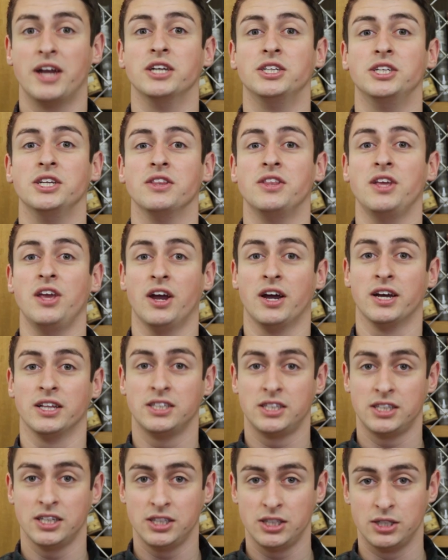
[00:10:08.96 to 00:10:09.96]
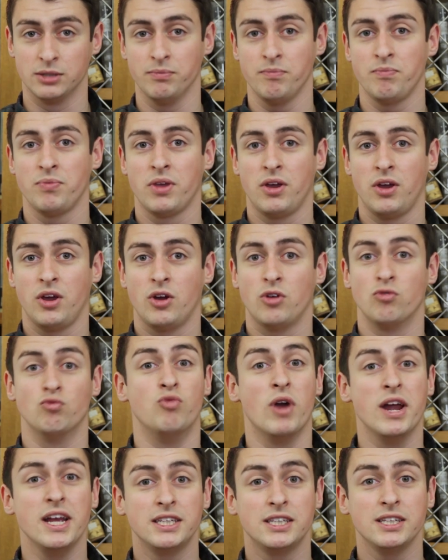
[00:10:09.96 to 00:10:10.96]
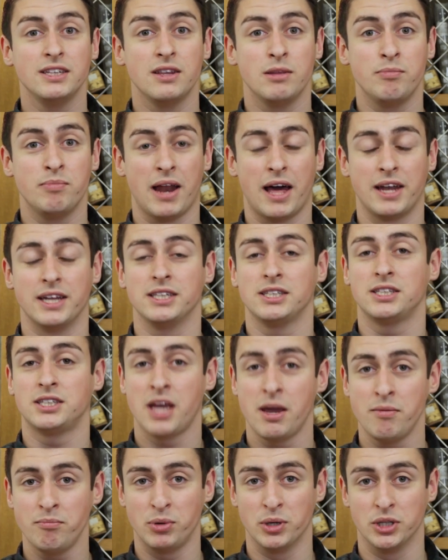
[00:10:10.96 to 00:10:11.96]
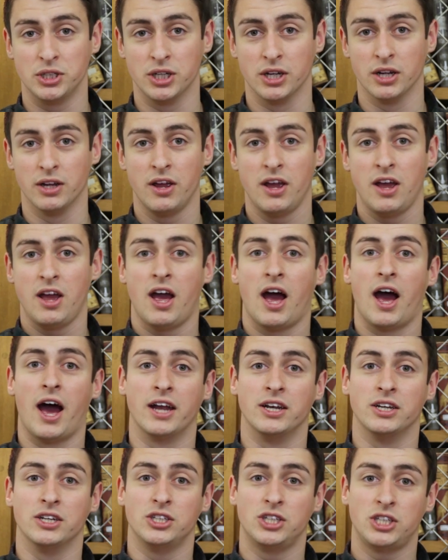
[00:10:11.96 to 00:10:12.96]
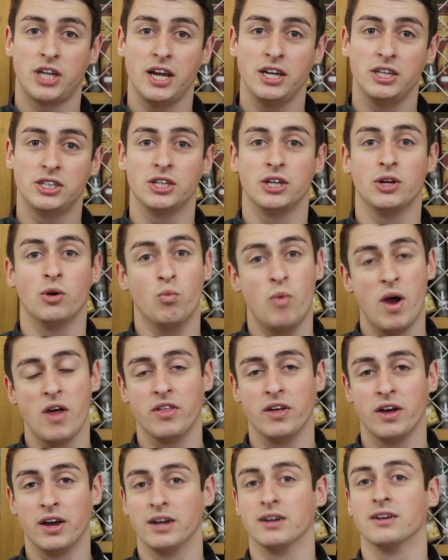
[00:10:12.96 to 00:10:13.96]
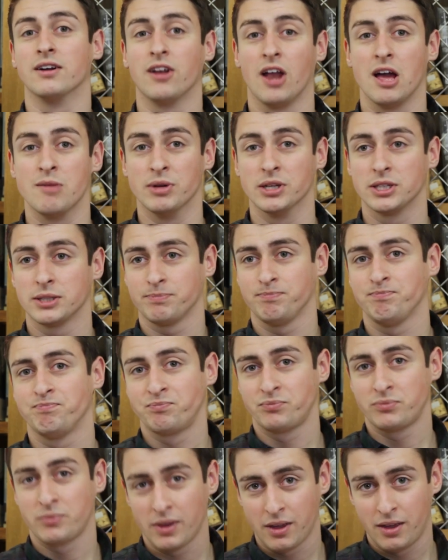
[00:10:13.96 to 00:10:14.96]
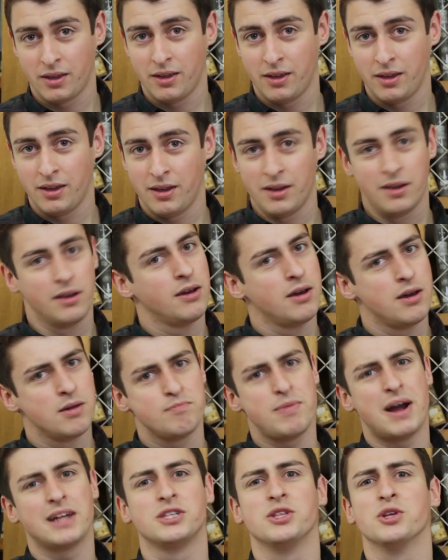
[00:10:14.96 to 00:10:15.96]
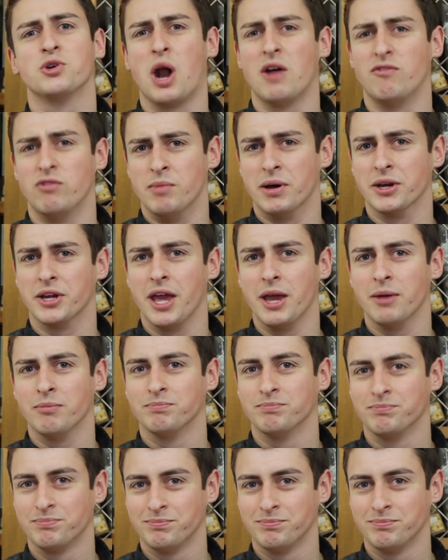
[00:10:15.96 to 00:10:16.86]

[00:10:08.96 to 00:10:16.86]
energy of the Earth system, raising the planet's temperature and changing weather and climate. Back to the gravel monkey.